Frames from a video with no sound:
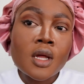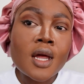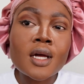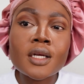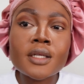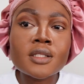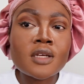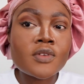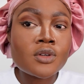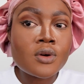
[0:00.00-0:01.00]
I
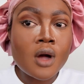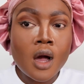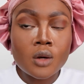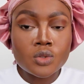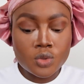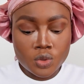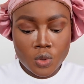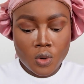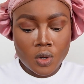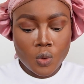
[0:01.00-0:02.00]
never know how to
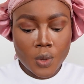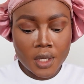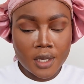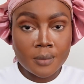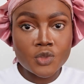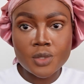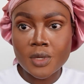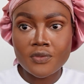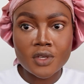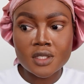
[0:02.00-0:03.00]
talk when I'm doing my
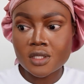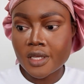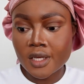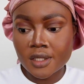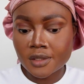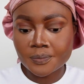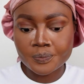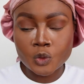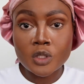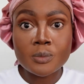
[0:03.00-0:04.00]
face, like
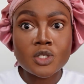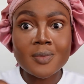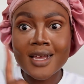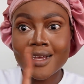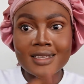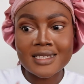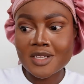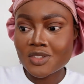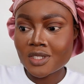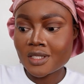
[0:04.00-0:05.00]
when I'm doing my eyes.
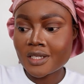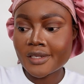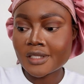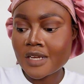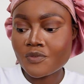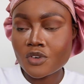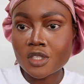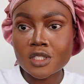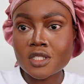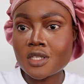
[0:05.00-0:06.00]
Actually, like I've
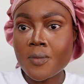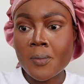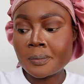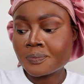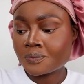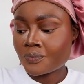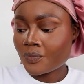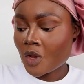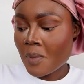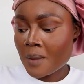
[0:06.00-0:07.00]
got
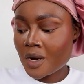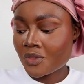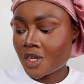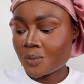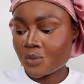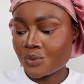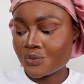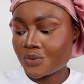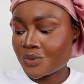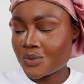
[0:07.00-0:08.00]
my mouth can't
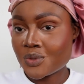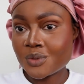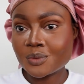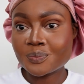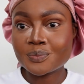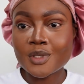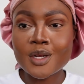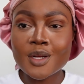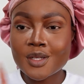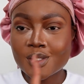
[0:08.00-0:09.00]
move, so
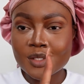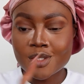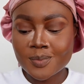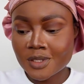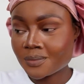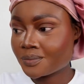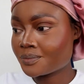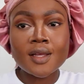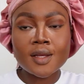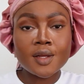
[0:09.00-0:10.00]
excuse me.
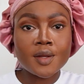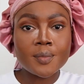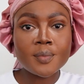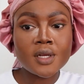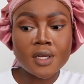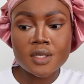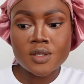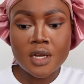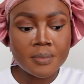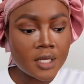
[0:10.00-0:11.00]
Guys, so
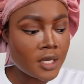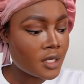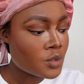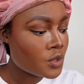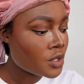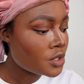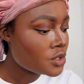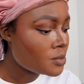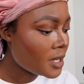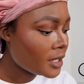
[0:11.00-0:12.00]
up next we're gonna do
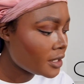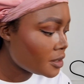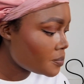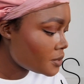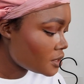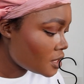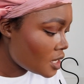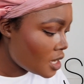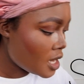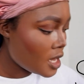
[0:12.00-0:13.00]
my lips,
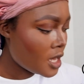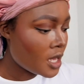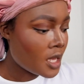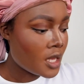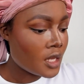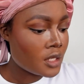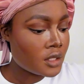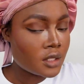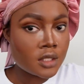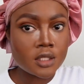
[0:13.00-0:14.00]

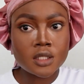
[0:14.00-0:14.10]
and